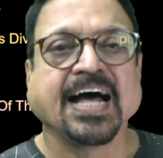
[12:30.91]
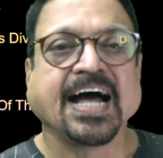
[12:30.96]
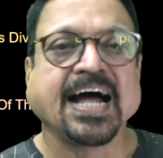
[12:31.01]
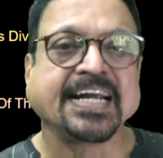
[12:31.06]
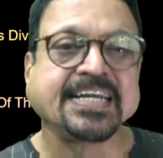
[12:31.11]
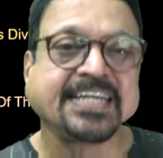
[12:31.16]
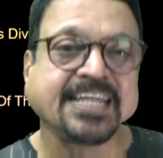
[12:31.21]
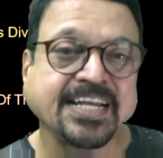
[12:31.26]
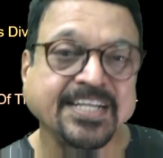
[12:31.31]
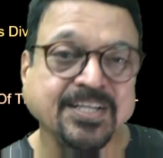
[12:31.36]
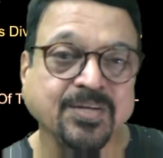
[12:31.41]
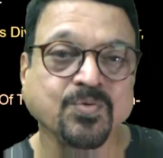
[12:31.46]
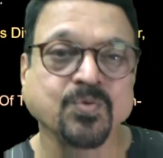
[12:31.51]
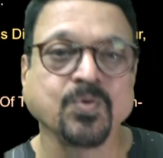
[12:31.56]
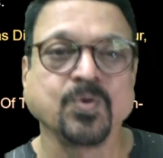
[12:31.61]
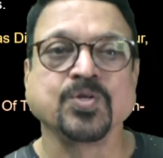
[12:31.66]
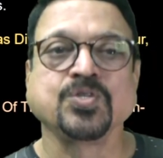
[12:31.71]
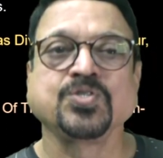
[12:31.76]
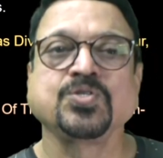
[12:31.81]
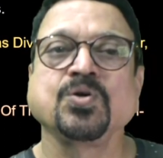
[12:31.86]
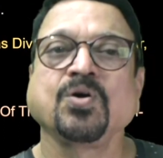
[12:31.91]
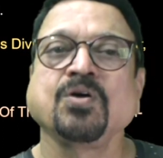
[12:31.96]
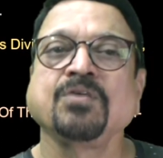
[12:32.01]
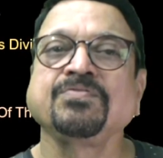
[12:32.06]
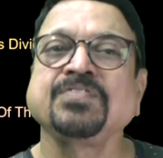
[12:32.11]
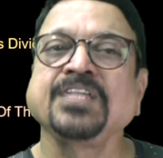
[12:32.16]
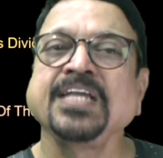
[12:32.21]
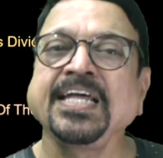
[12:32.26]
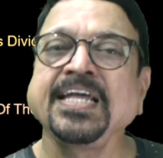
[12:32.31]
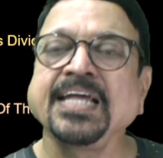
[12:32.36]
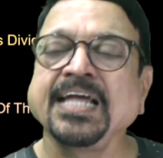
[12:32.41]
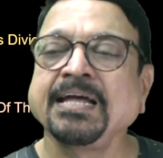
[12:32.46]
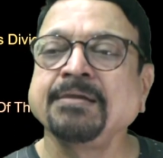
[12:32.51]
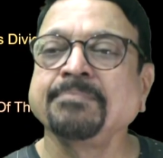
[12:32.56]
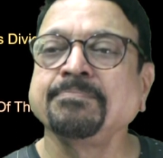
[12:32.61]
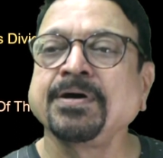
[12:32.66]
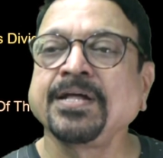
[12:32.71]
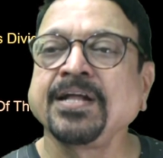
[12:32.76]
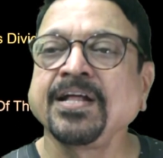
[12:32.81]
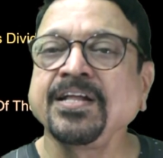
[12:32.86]
under the rules of the
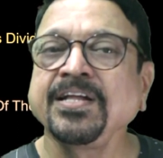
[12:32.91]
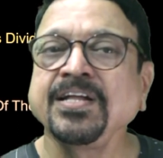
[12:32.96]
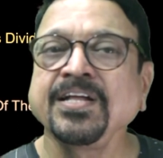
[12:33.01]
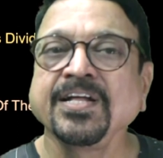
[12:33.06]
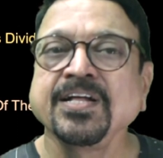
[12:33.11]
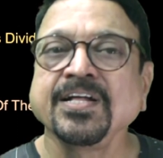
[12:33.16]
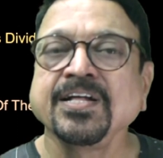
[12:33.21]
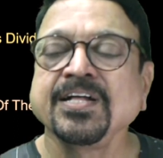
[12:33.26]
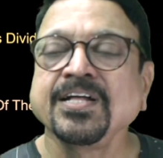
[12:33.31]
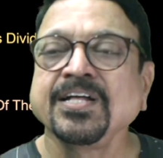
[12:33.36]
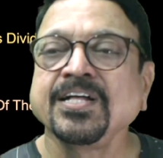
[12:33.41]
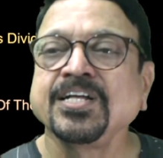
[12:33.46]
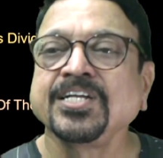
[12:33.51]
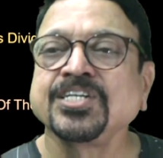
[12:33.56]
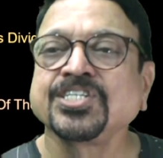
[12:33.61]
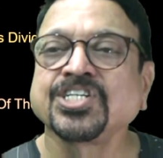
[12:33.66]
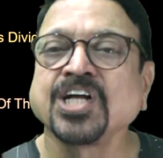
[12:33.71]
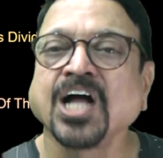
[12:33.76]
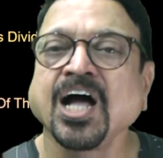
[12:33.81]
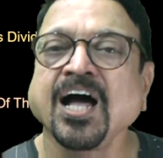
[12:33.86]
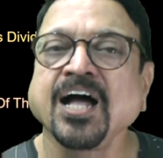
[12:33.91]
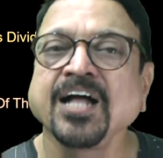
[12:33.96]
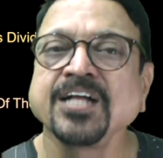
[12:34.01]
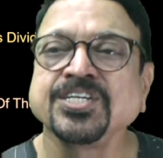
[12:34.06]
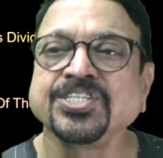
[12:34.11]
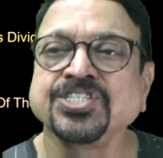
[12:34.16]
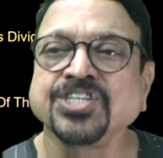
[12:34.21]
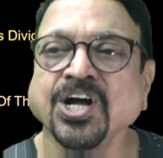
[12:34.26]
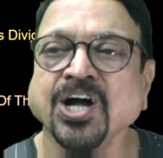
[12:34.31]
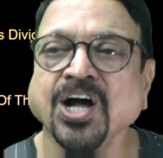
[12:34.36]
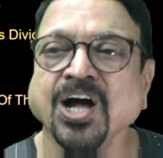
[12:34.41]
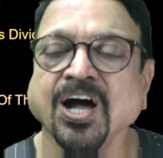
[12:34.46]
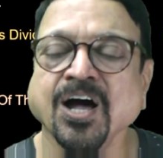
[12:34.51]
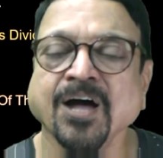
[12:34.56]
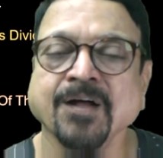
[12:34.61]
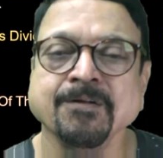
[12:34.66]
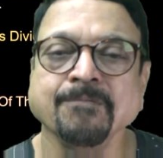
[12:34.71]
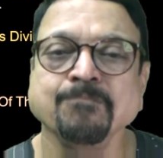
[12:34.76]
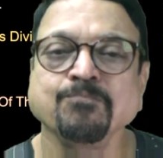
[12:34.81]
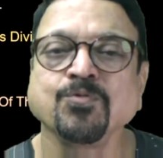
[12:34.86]
Emperor Shah
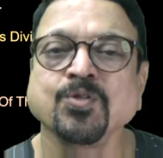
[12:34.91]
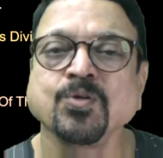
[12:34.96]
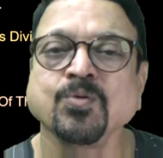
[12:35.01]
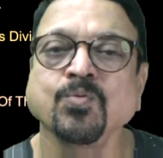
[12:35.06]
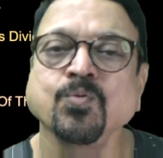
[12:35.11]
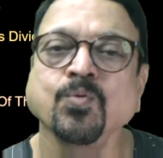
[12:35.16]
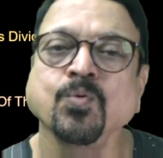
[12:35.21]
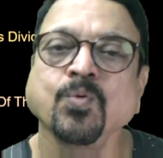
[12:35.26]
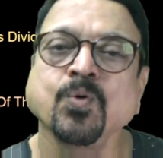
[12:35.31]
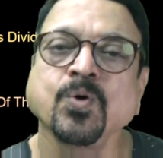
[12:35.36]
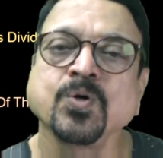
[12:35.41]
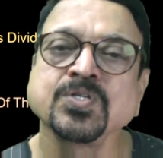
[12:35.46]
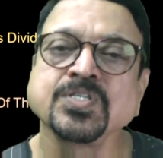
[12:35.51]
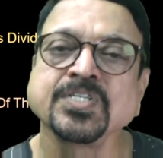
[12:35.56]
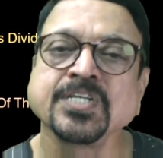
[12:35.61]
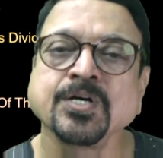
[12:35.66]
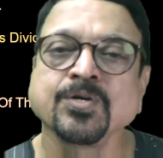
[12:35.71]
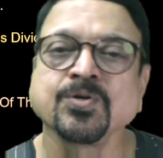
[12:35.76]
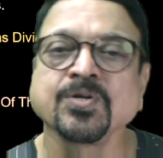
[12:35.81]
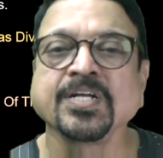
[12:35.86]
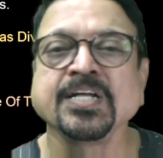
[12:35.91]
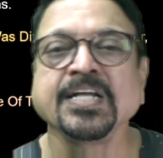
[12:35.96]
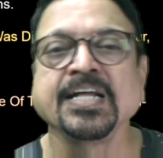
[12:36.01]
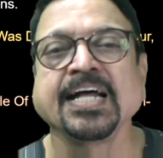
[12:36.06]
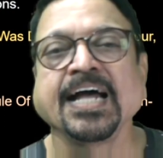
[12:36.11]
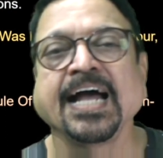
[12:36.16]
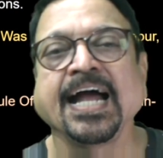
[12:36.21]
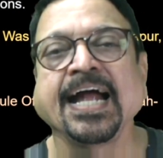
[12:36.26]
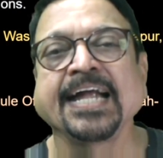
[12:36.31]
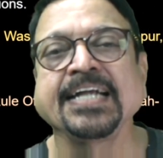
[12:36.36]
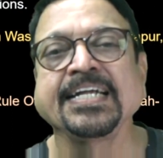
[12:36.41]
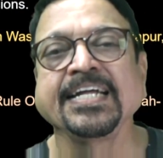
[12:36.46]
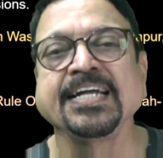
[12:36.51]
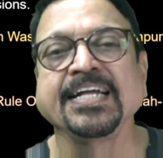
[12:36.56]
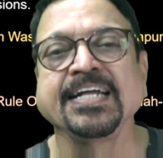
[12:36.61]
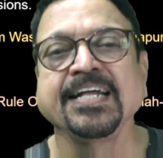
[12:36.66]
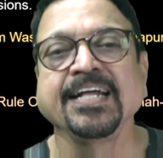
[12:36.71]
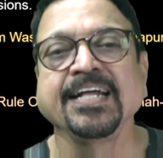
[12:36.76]
Jahan, who was at